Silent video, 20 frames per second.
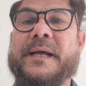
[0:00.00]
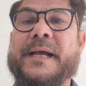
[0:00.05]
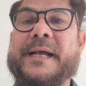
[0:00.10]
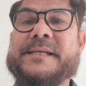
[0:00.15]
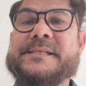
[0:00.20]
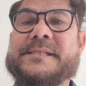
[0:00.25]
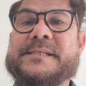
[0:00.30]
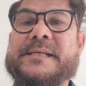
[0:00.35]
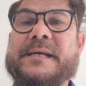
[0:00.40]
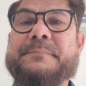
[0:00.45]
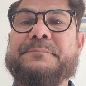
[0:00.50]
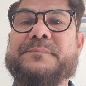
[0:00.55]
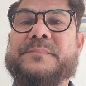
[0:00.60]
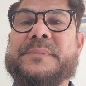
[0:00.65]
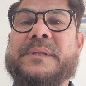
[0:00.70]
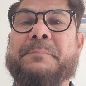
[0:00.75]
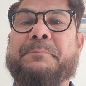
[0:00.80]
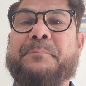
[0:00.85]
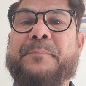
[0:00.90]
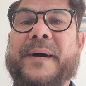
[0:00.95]

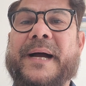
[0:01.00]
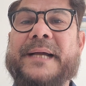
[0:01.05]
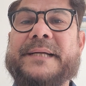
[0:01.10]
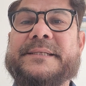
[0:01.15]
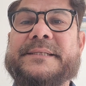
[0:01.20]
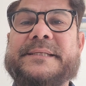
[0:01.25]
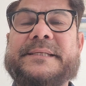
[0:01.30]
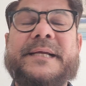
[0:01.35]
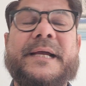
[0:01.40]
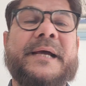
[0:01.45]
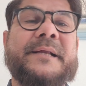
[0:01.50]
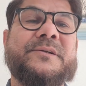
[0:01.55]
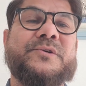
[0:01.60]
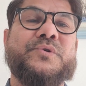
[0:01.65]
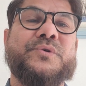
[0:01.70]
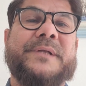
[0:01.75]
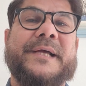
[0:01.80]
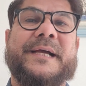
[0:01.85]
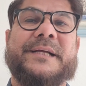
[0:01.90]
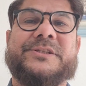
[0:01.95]
except the piety and
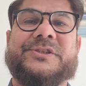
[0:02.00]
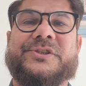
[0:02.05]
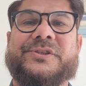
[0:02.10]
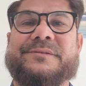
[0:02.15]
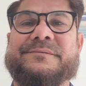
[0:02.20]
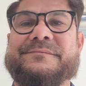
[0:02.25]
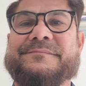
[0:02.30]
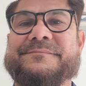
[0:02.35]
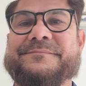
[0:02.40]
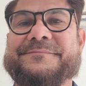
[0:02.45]
good action.